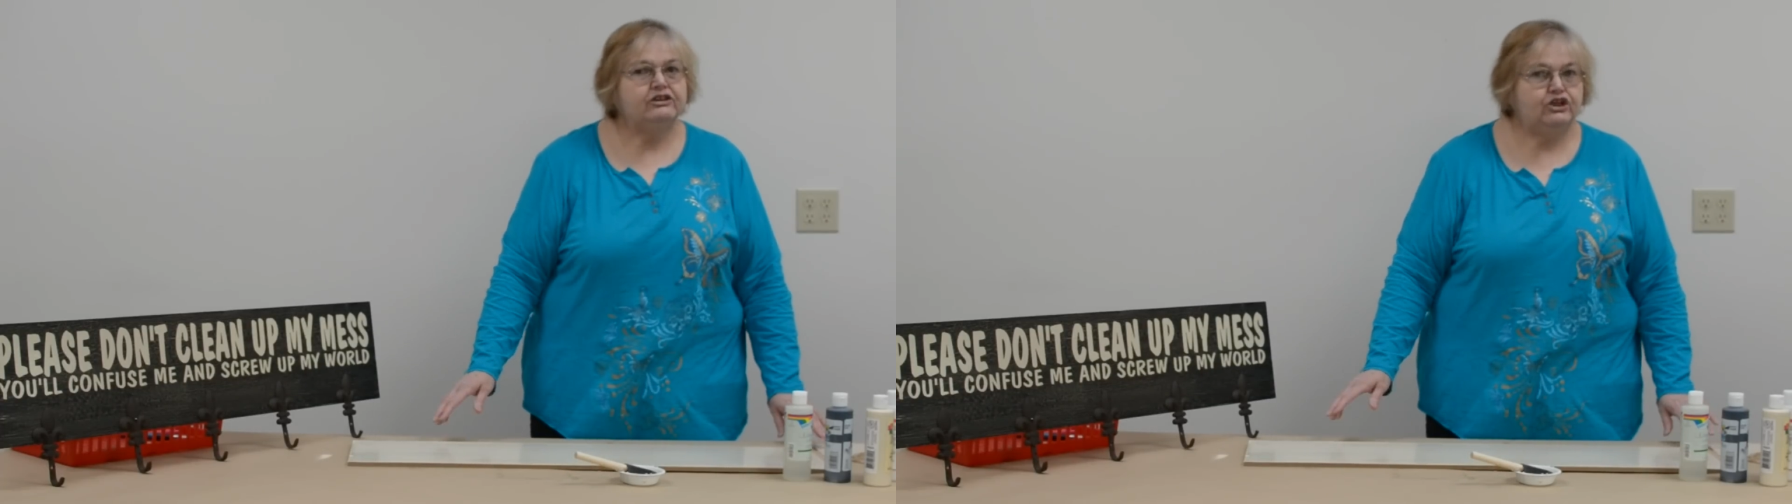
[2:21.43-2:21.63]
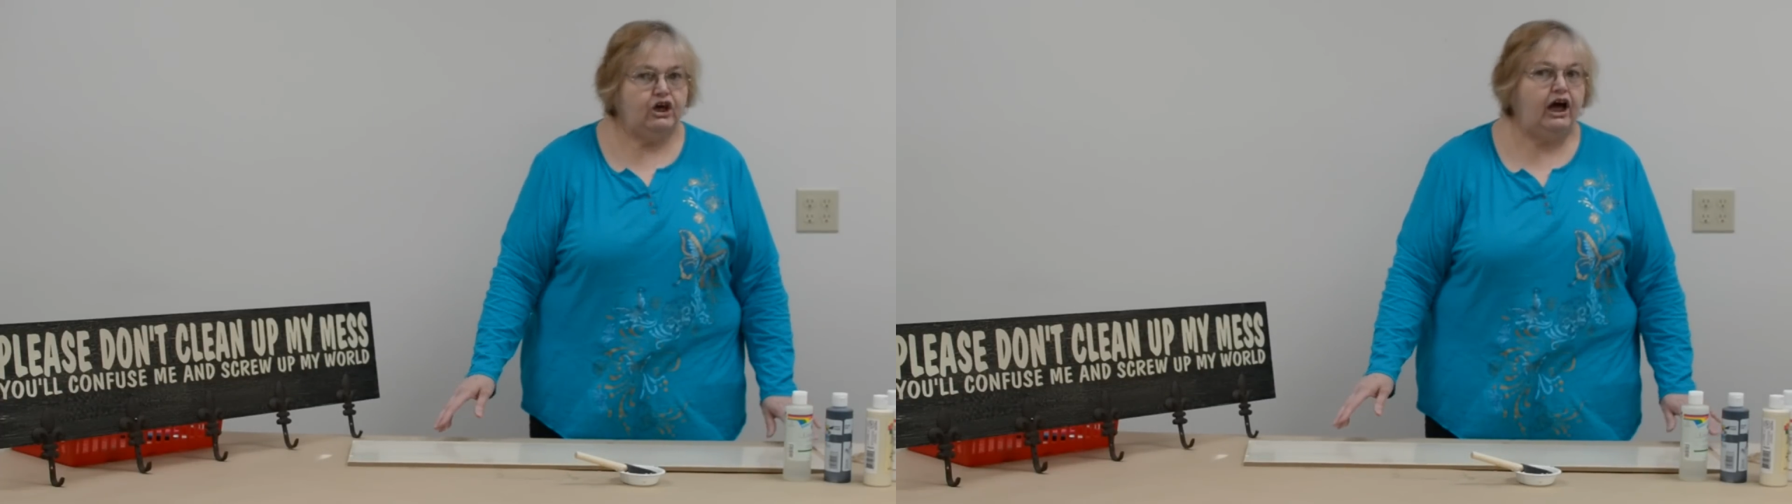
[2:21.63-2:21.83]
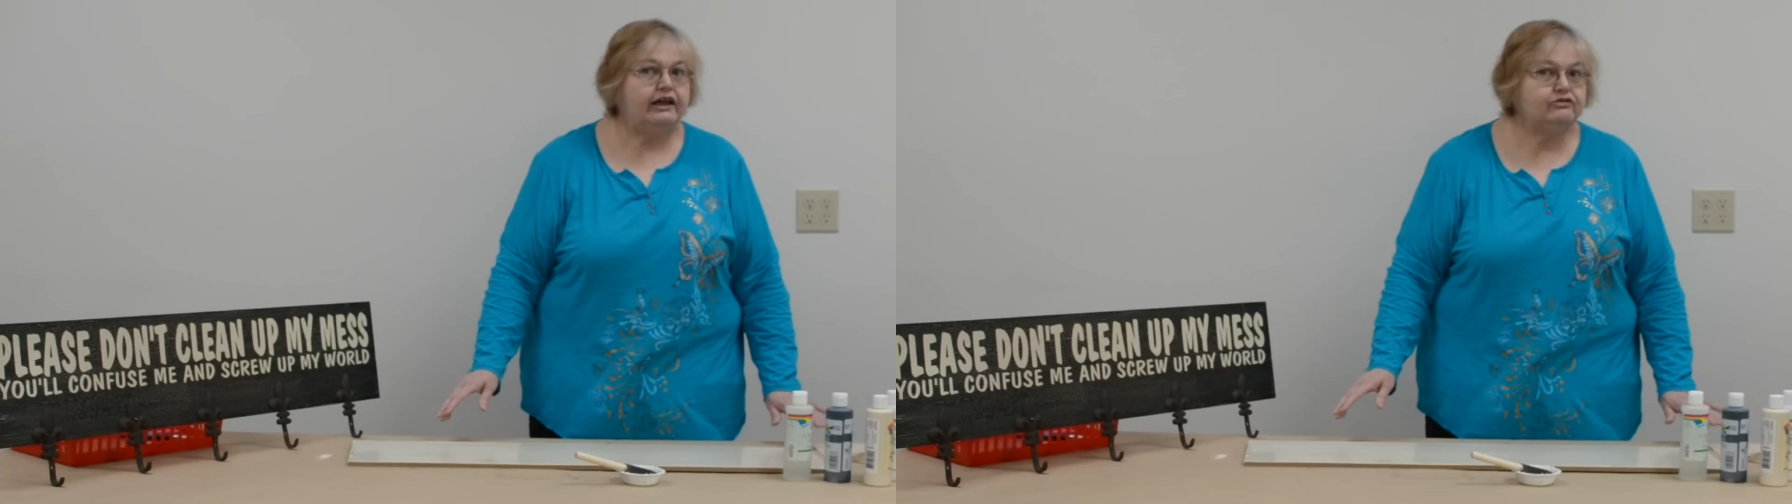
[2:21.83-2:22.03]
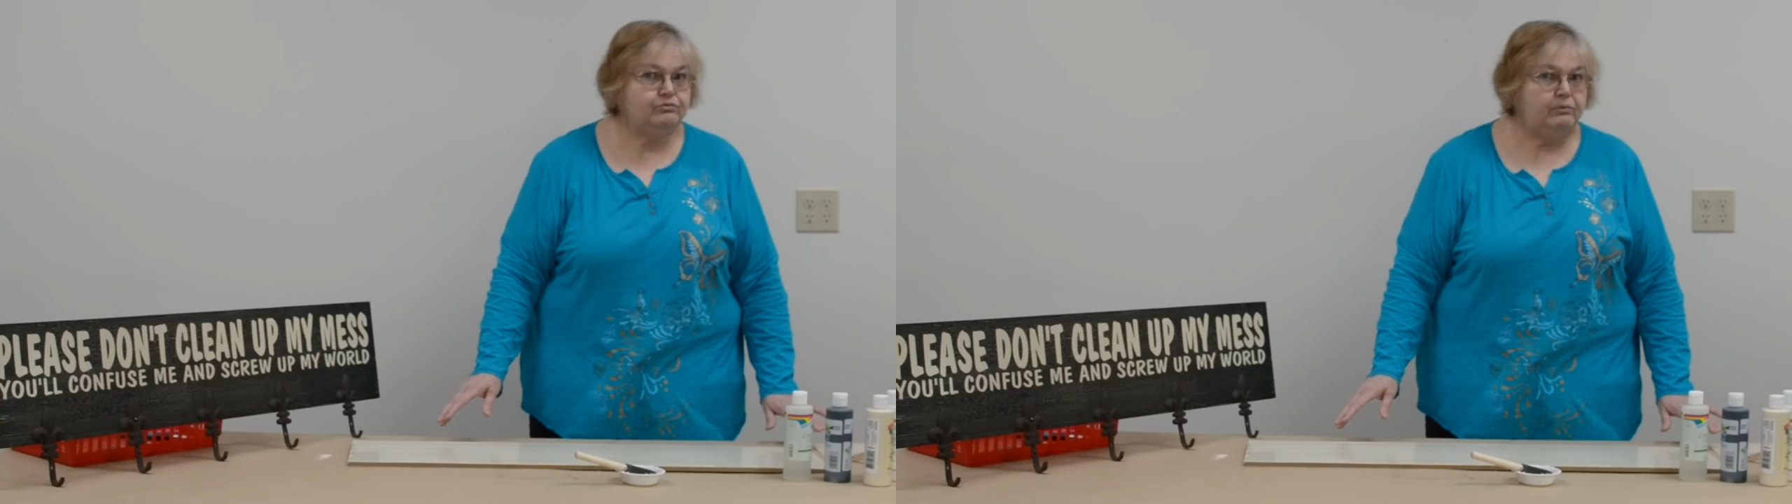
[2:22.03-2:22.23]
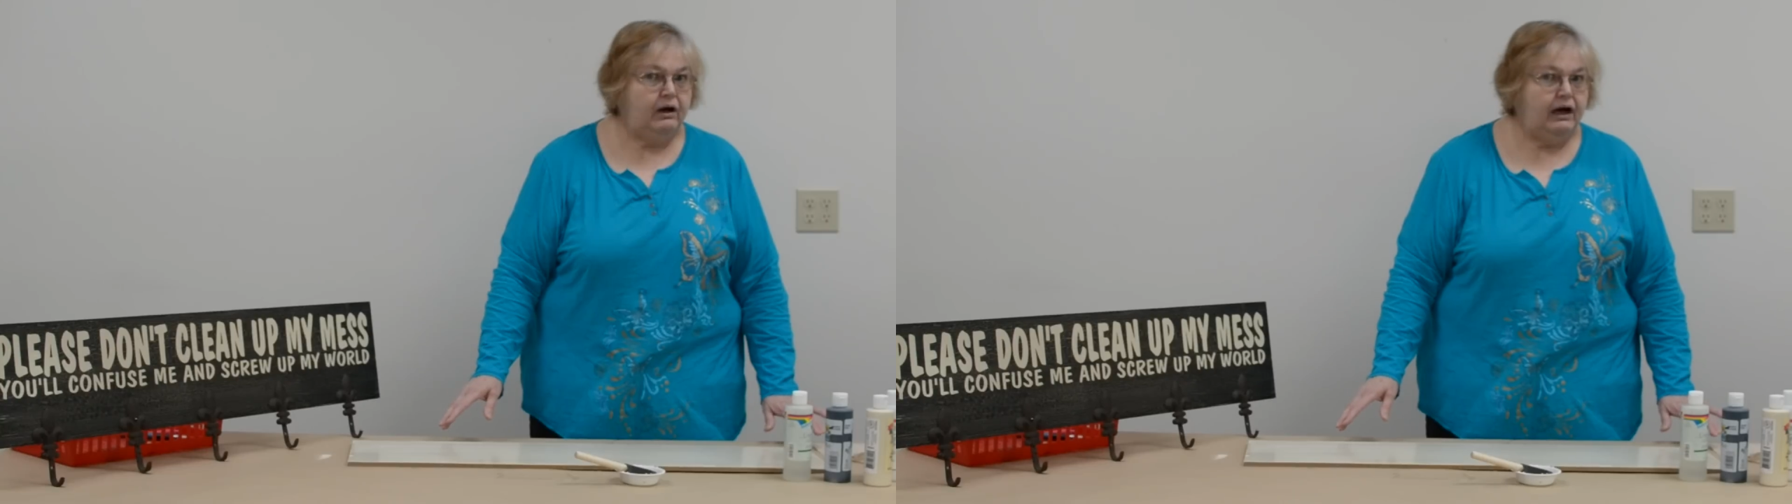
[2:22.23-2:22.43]
not
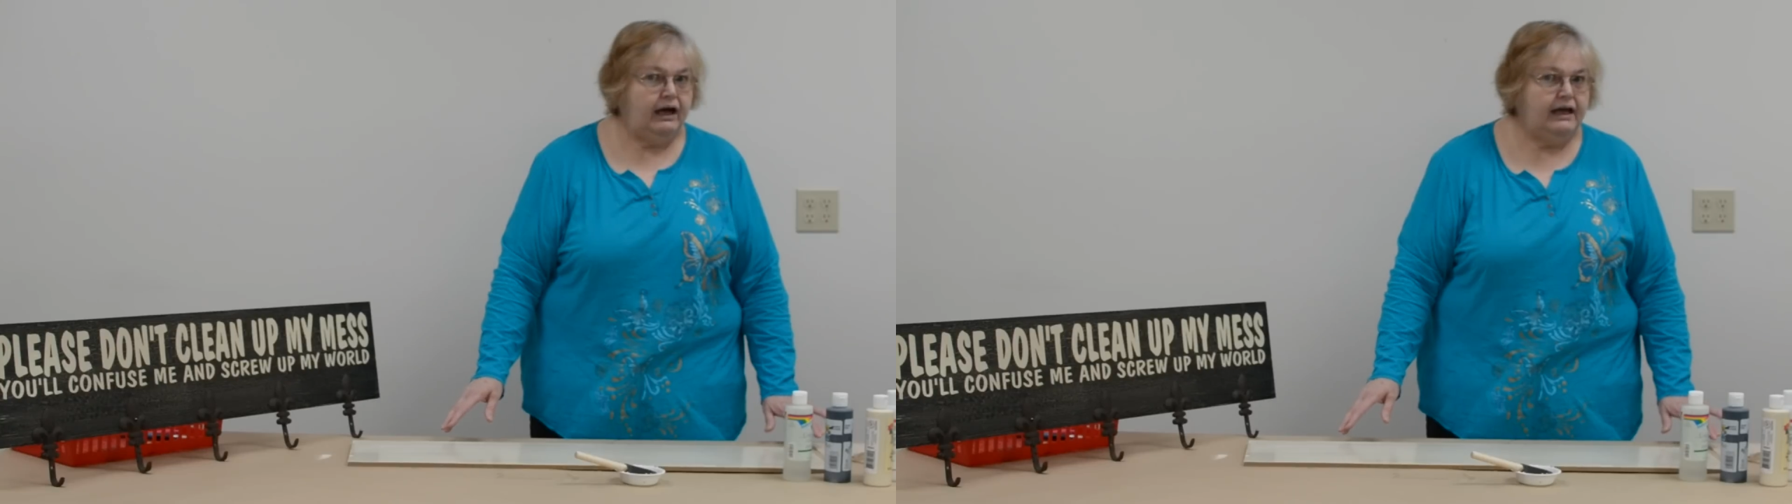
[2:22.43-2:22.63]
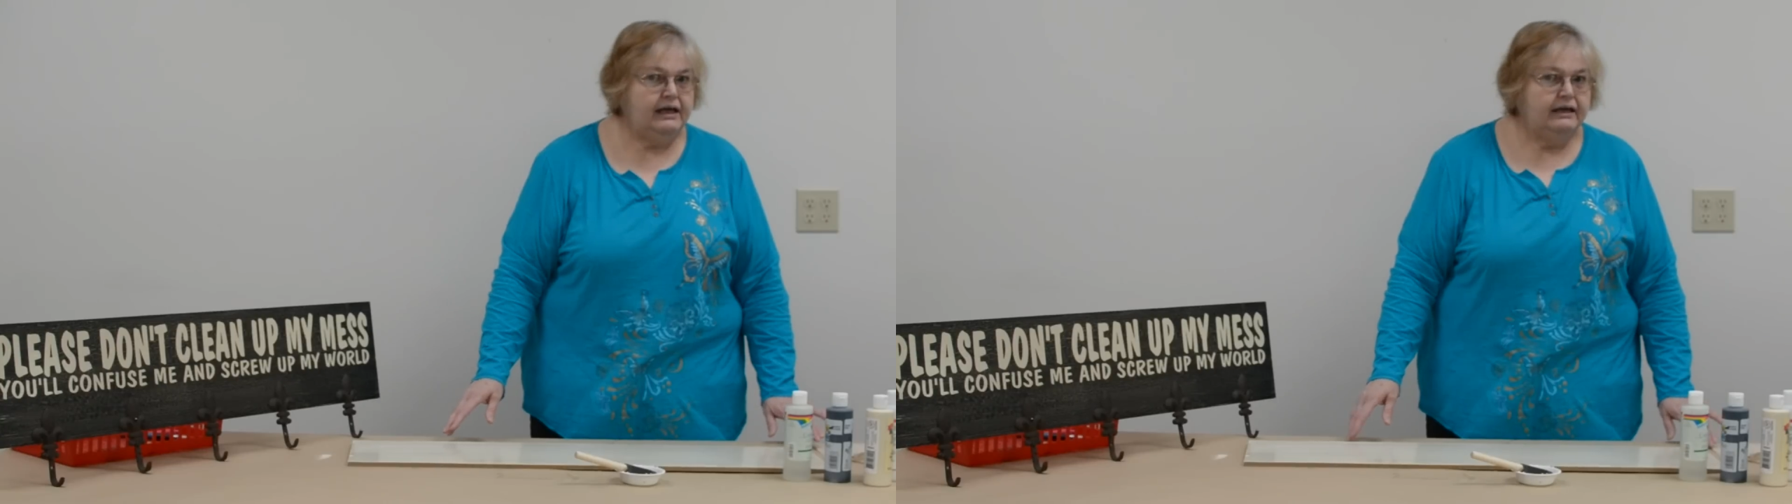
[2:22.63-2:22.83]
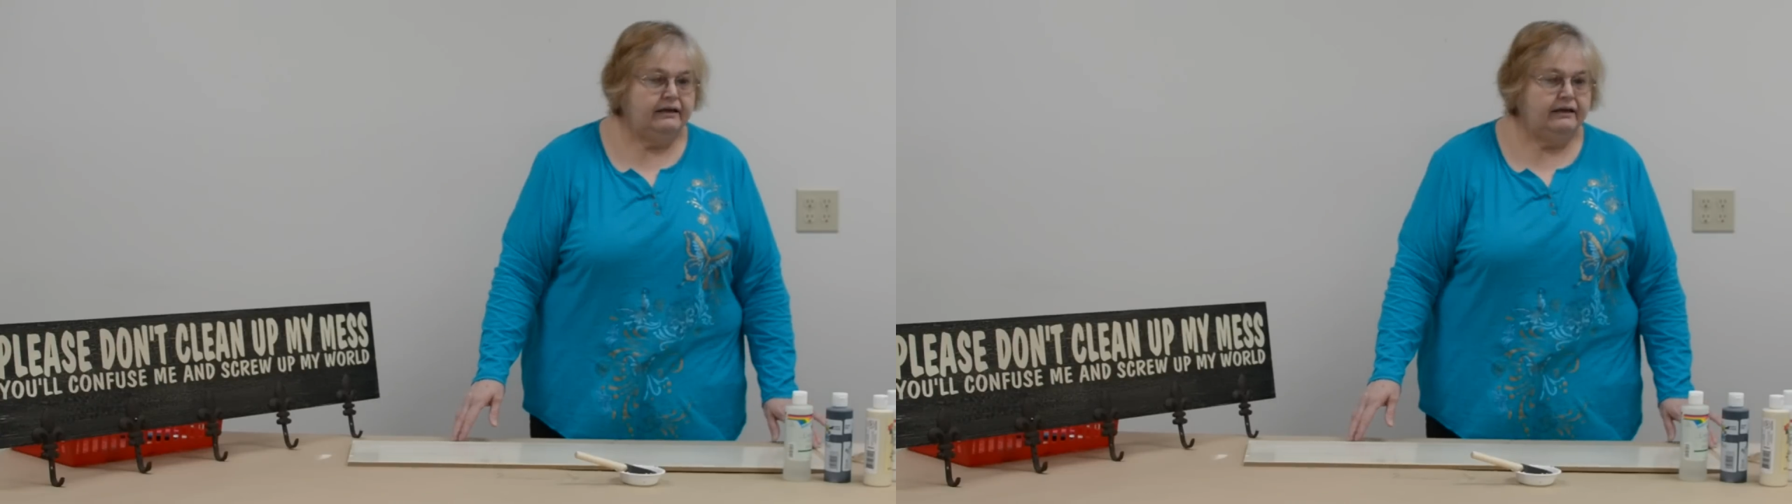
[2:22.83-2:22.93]
dry,